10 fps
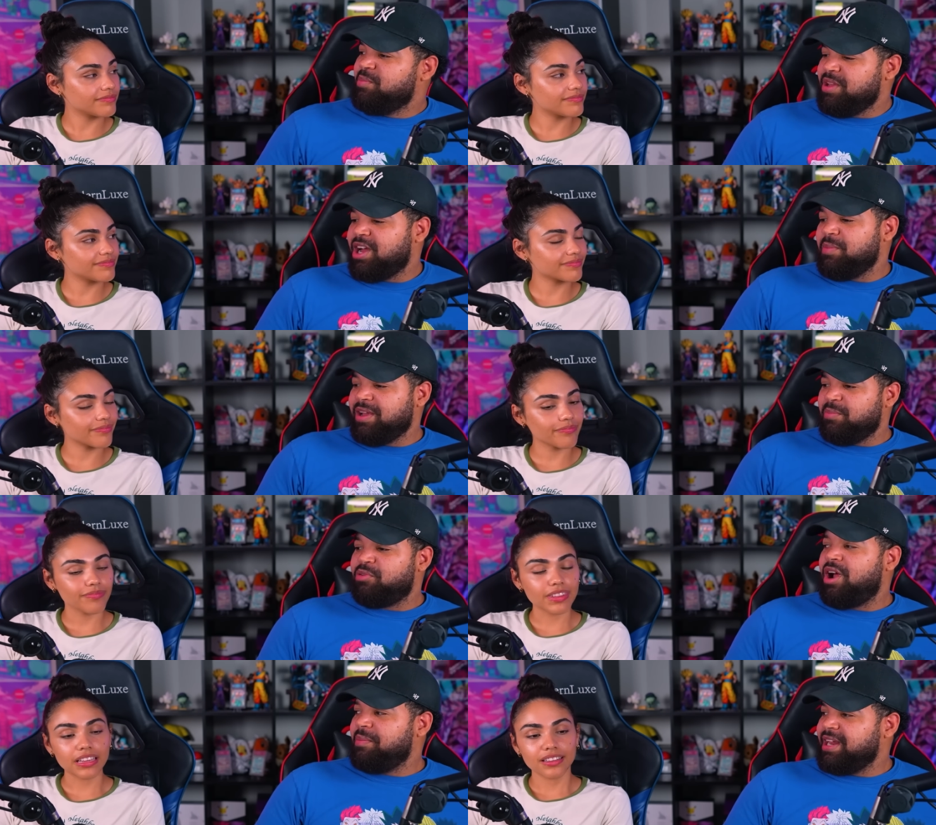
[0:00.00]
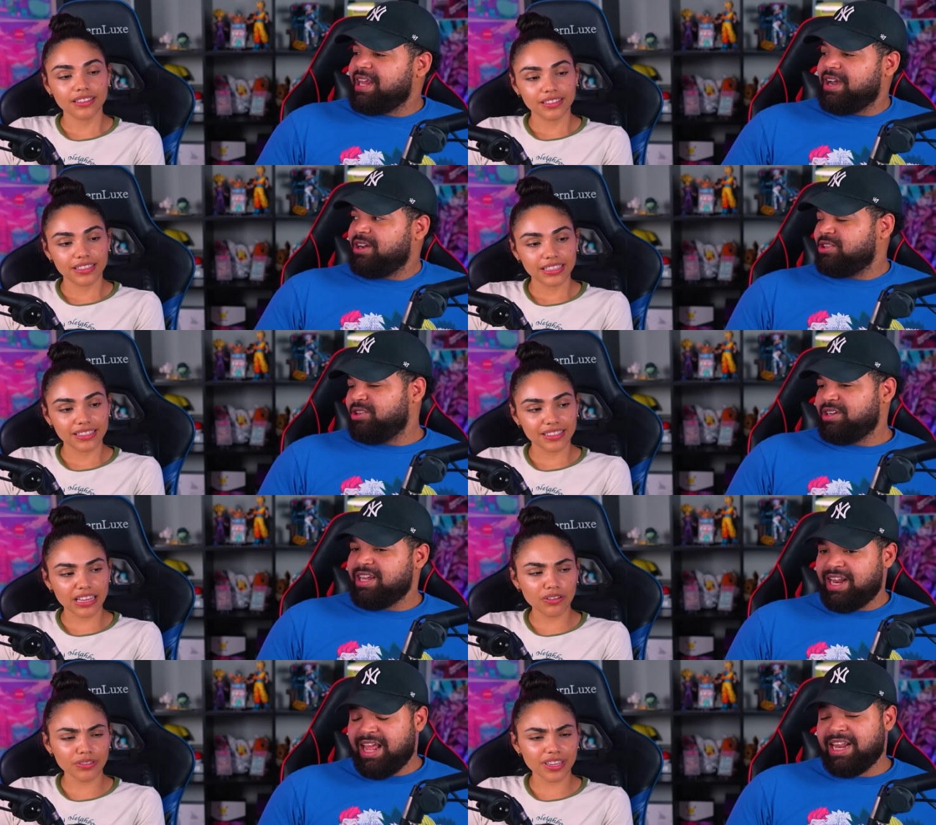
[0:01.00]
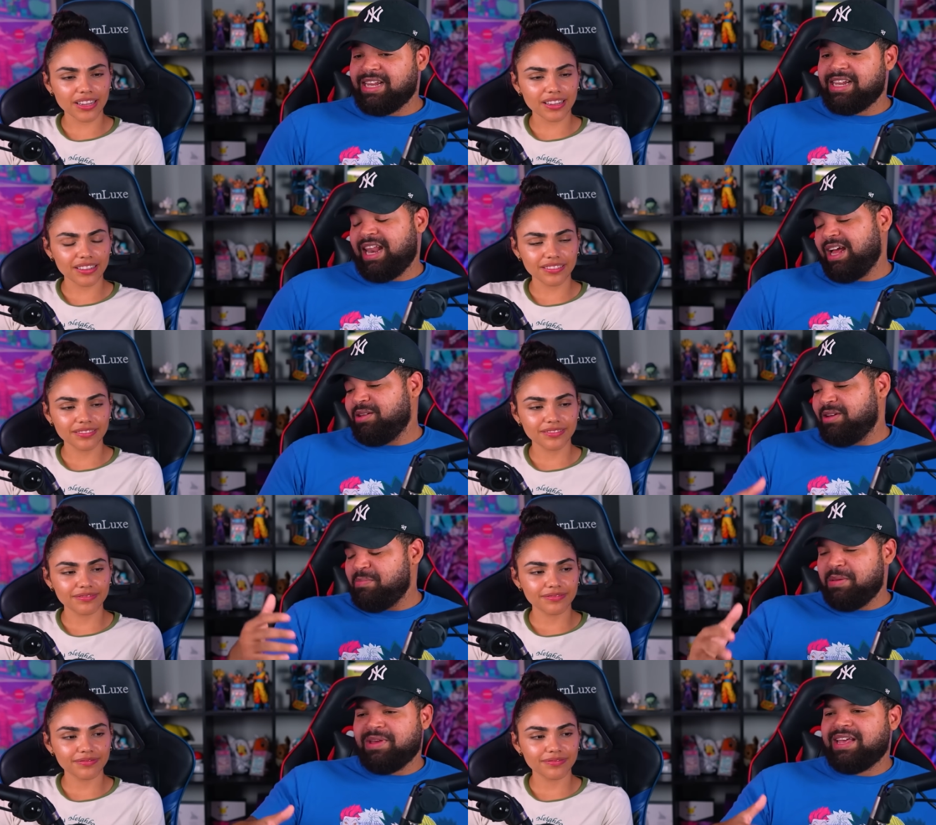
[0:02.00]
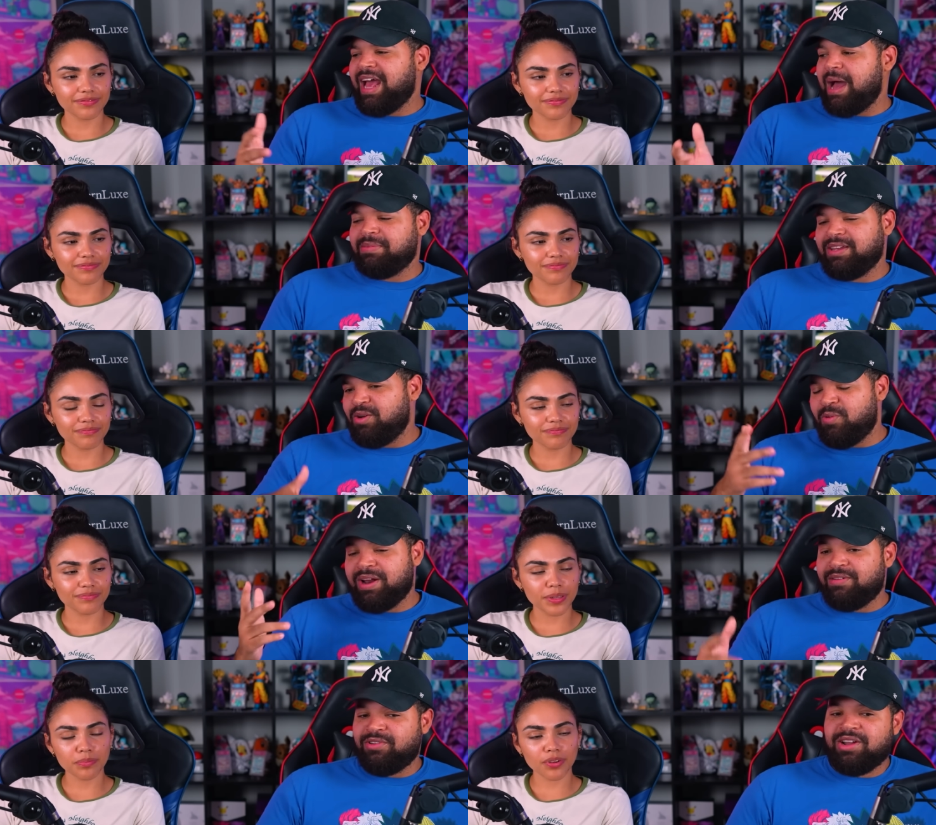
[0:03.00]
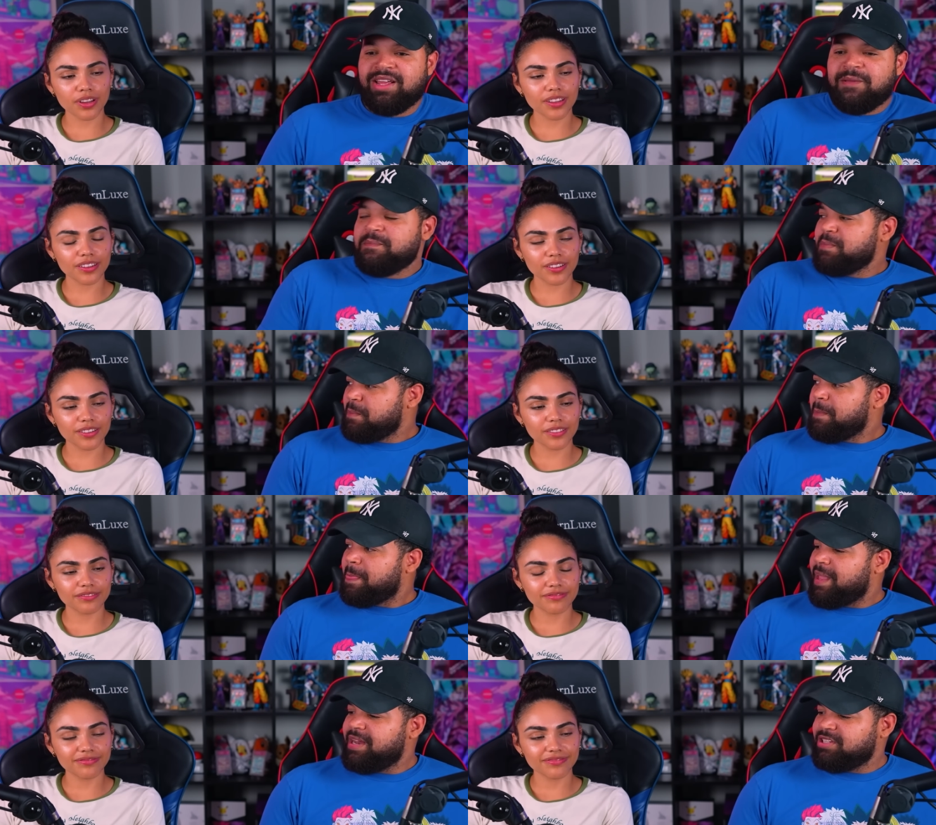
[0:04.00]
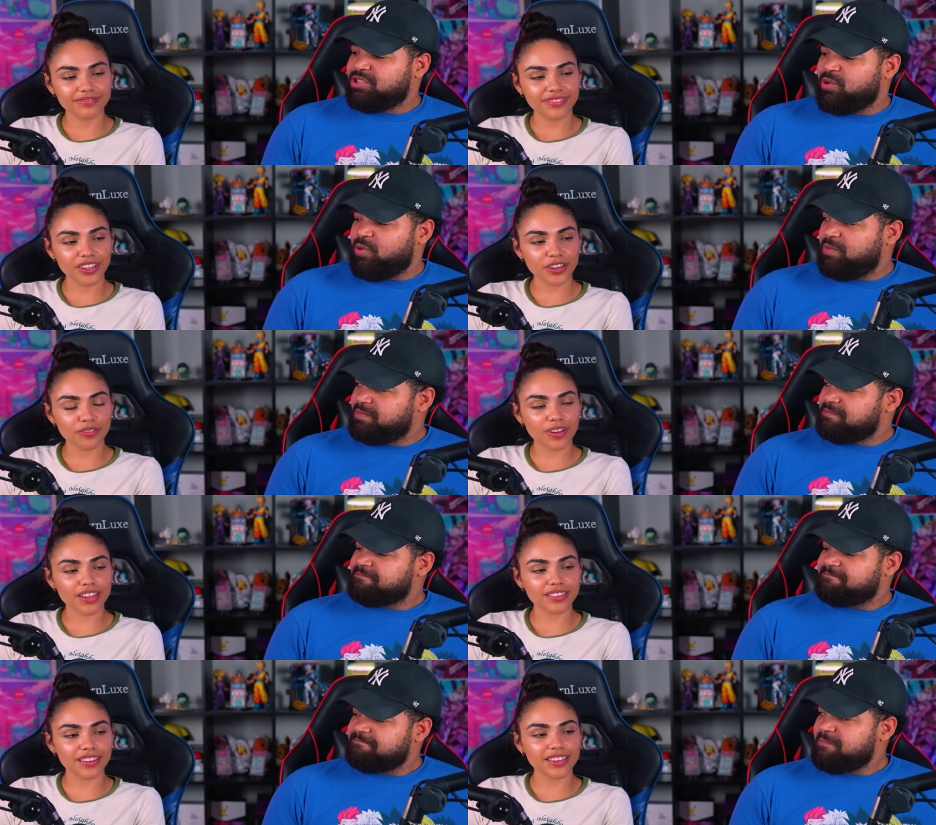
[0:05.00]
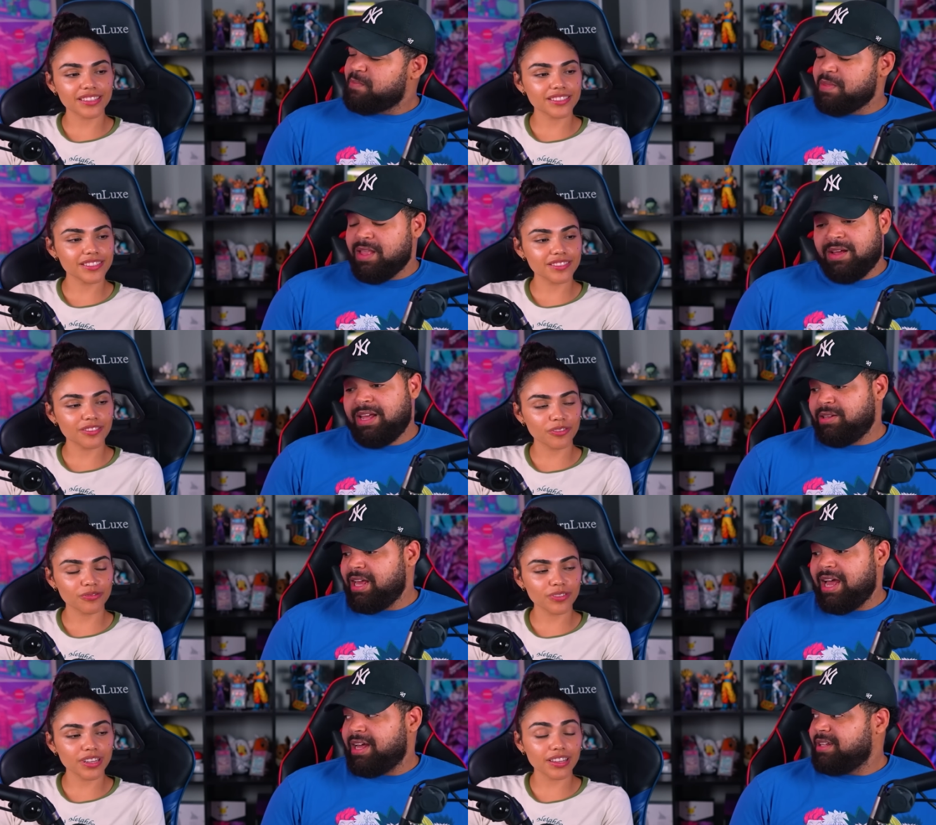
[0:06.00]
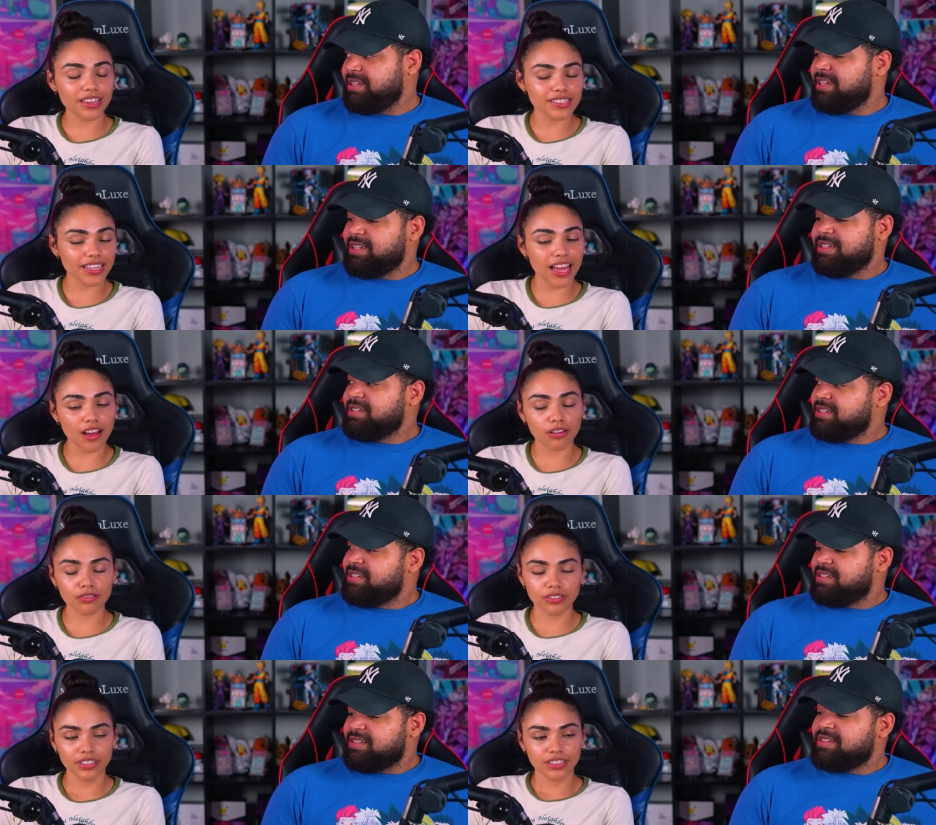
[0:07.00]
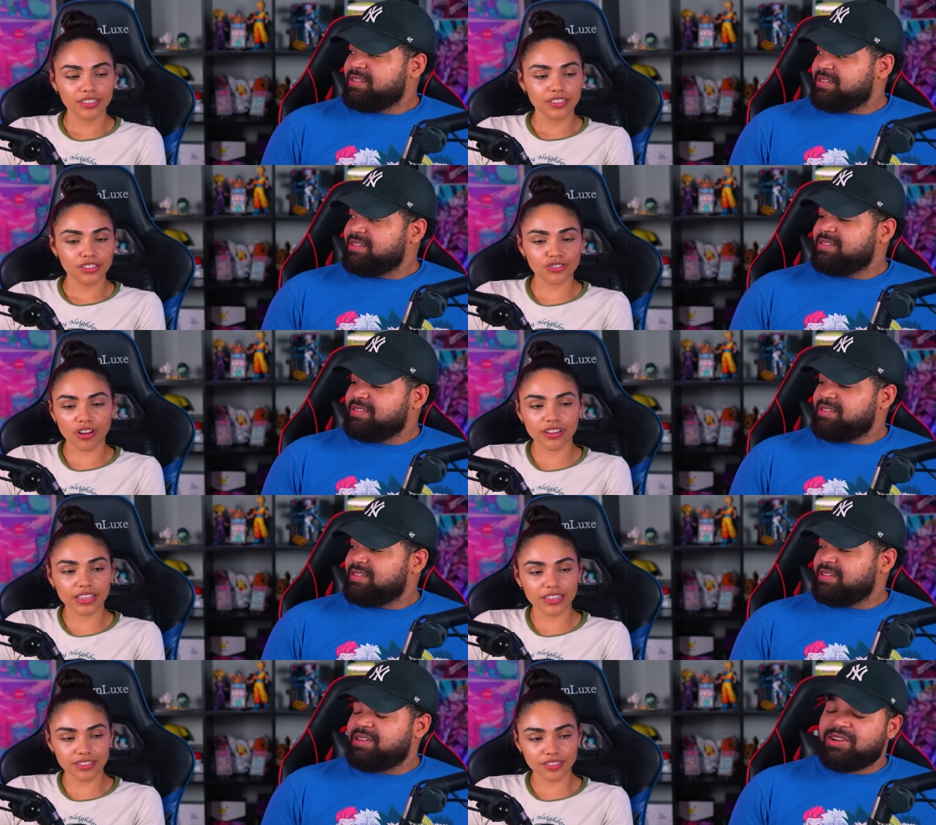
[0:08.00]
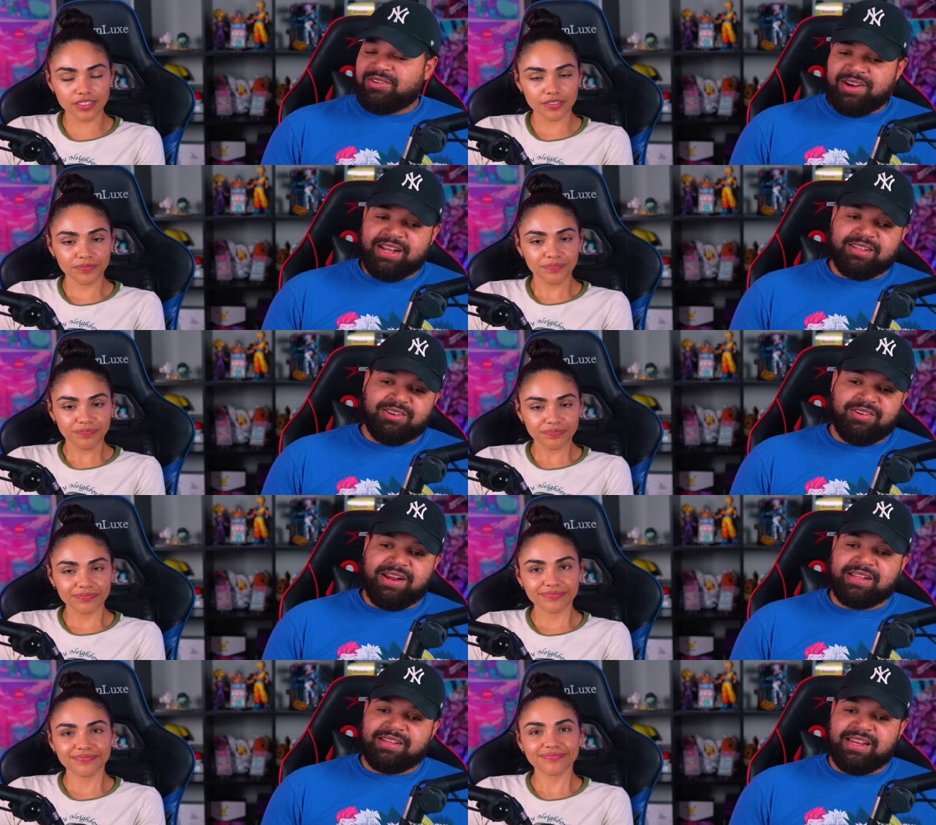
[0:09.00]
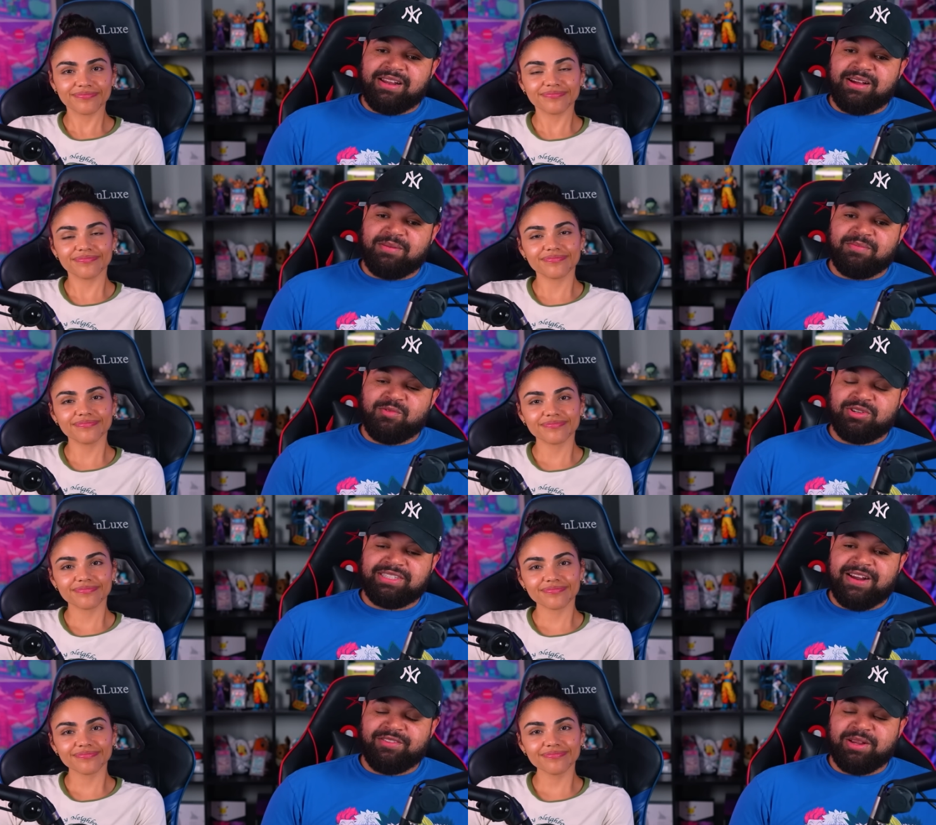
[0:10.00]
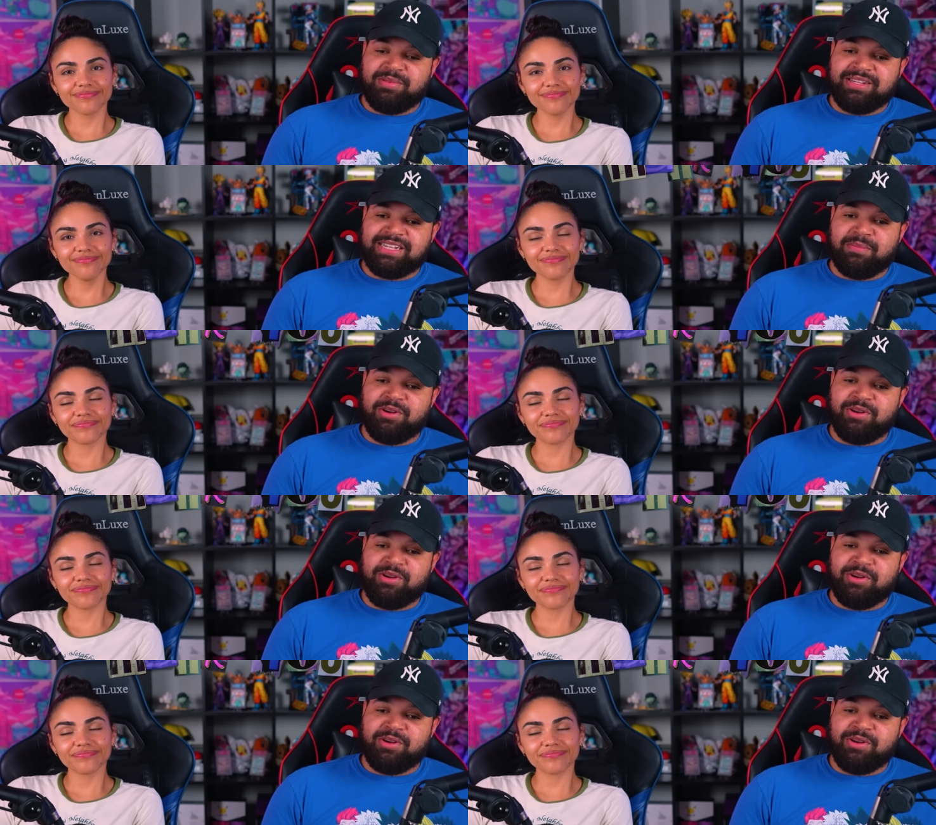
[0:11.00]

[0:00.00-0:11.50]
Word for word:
Speaker 1: becoming a prominent character in, oh yeah in, in like a maybe a captain or whatever people are gonna in this school they're gonna
Speaker 2: recognize uh, or yeah. realize like how strong hands
Speaker 1: Correct, correct. And um, we'll see how everything plays out.